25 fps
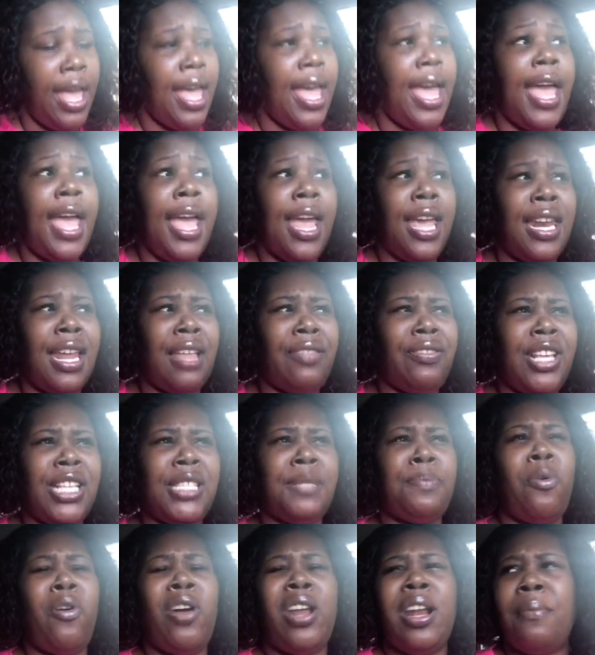And at this
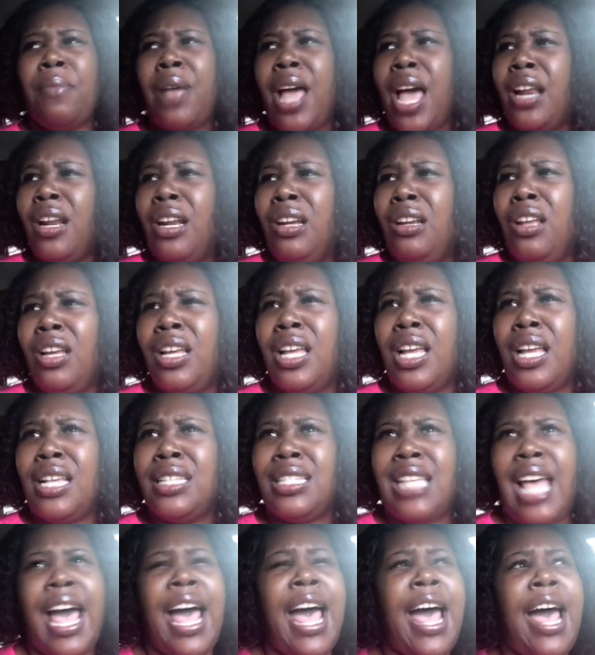point, I'm kind of looking
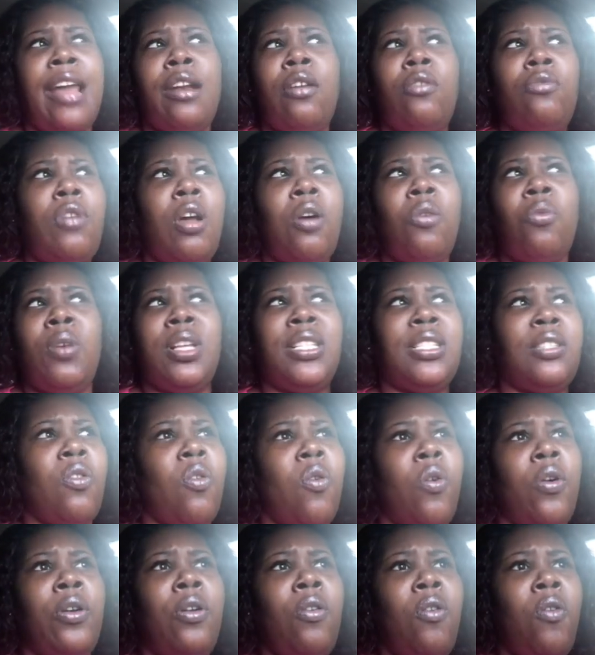because I don't know what's
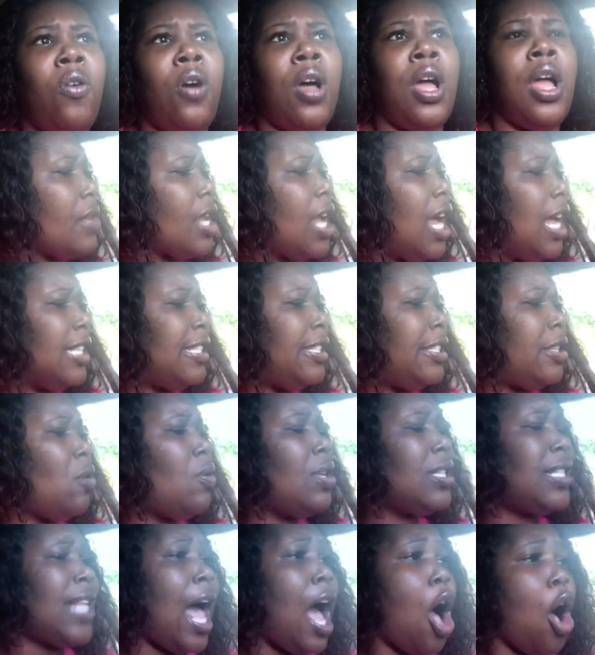going on. As soon
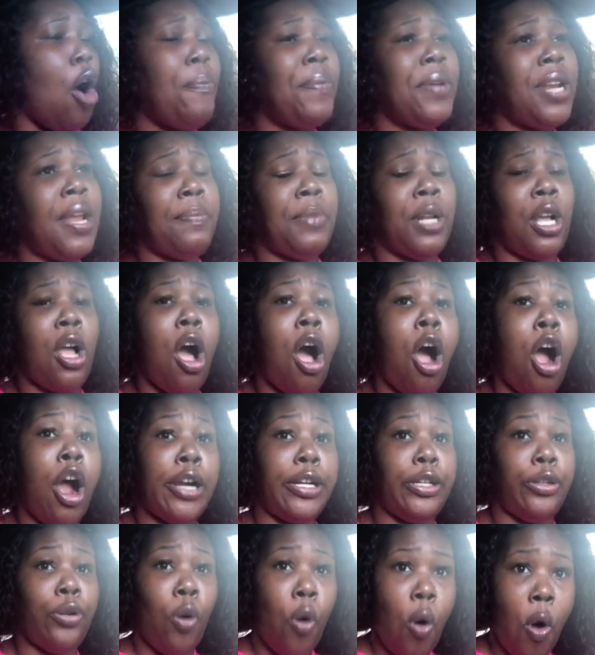as I open up the
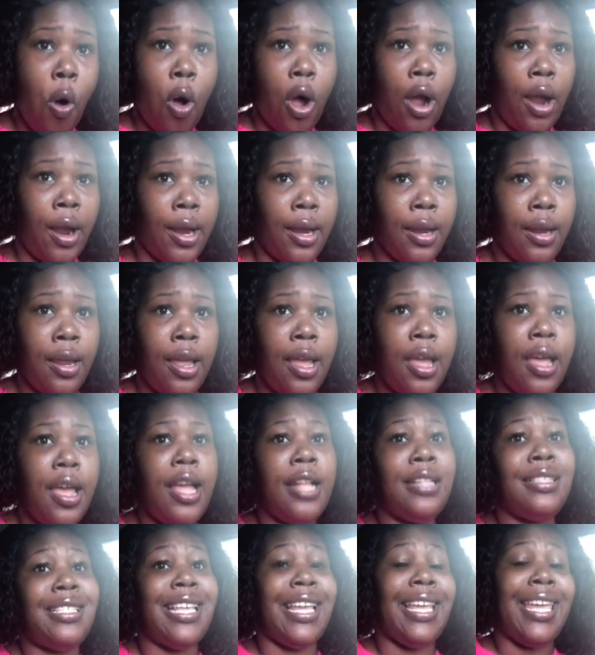car door
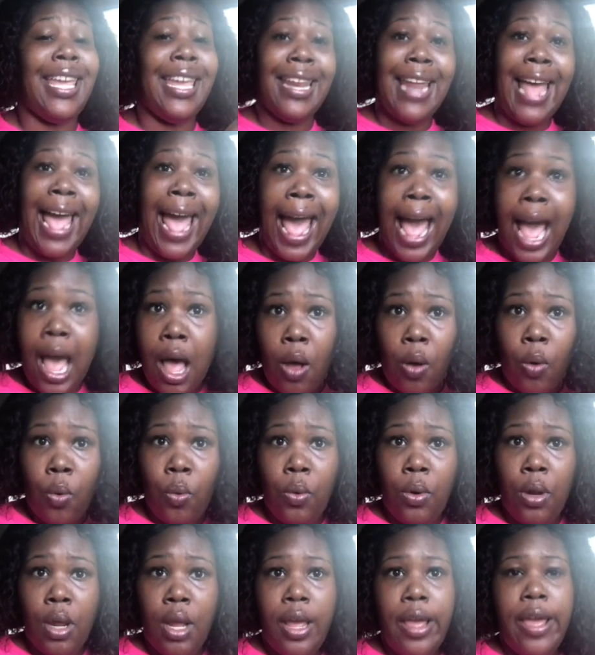to get out,
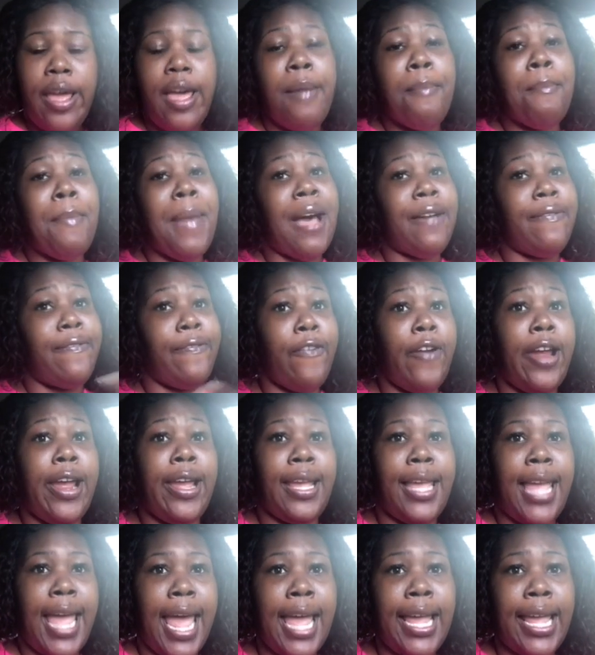my
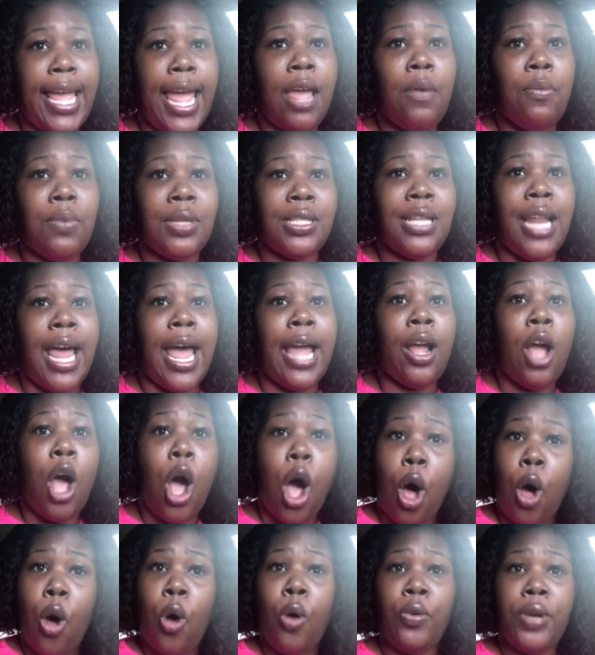friend KK was like,
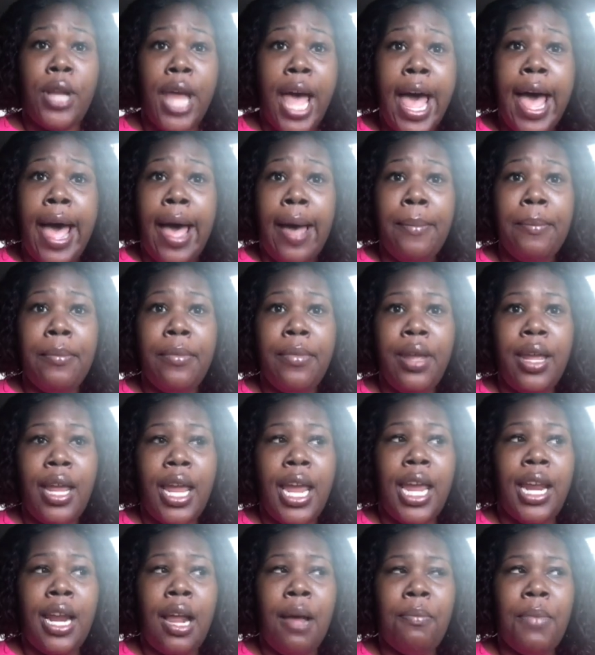hold up.
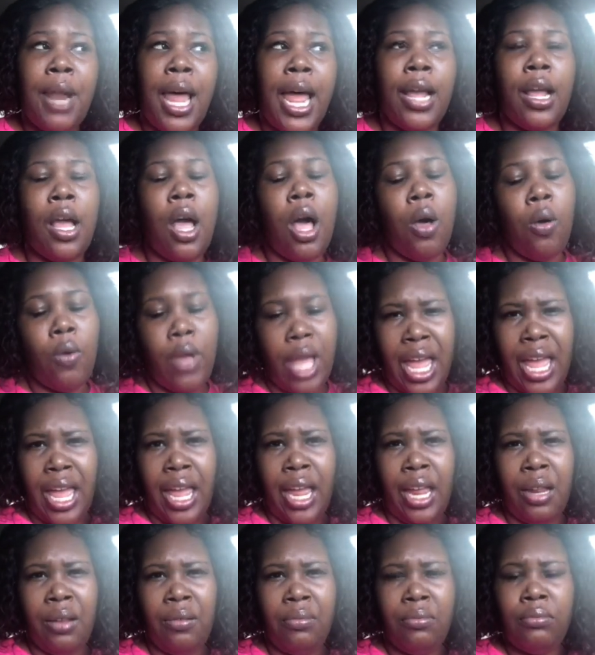And I'm like,
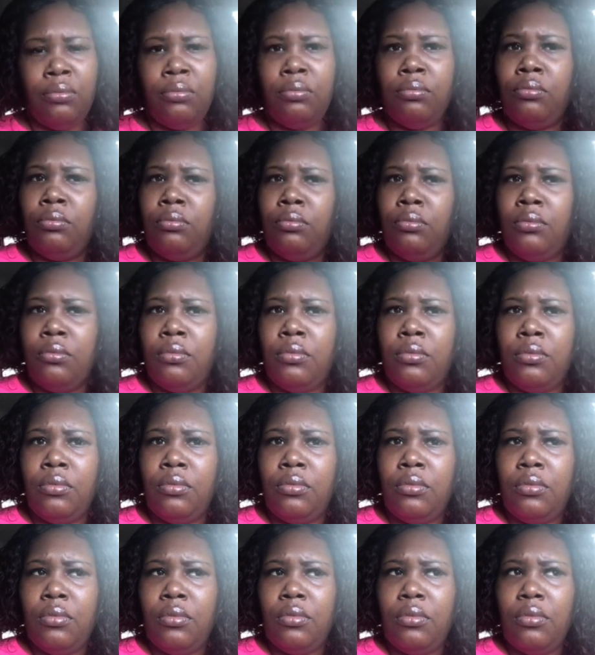okay.
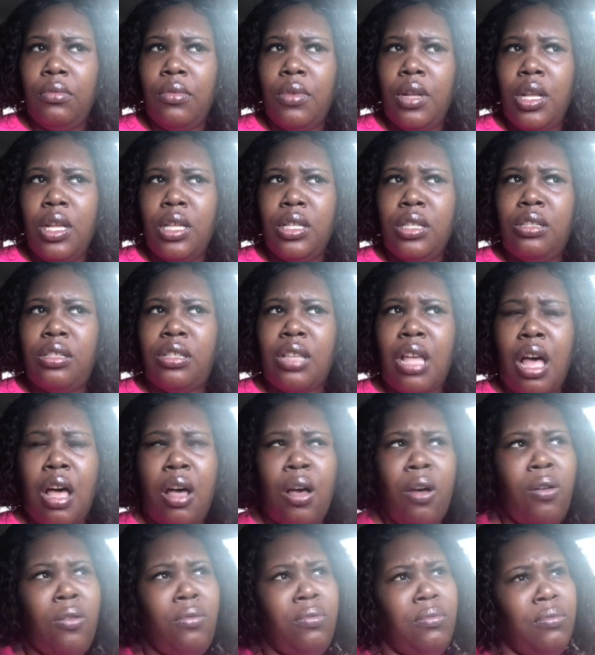
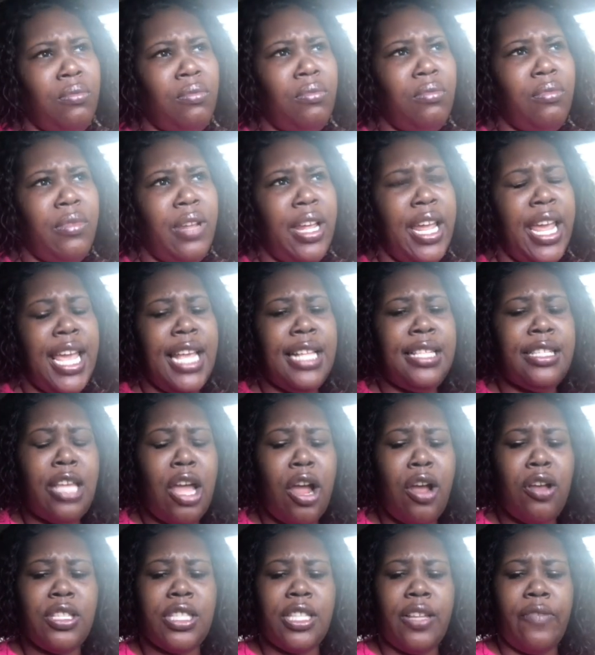So he
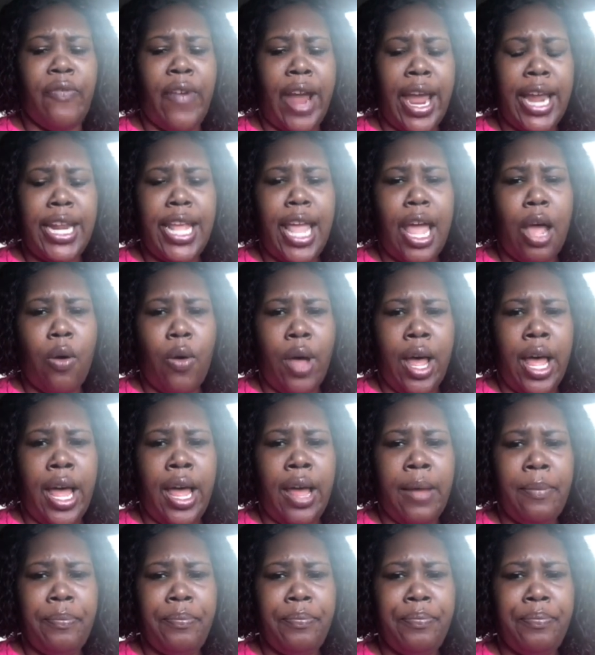turns the radio up.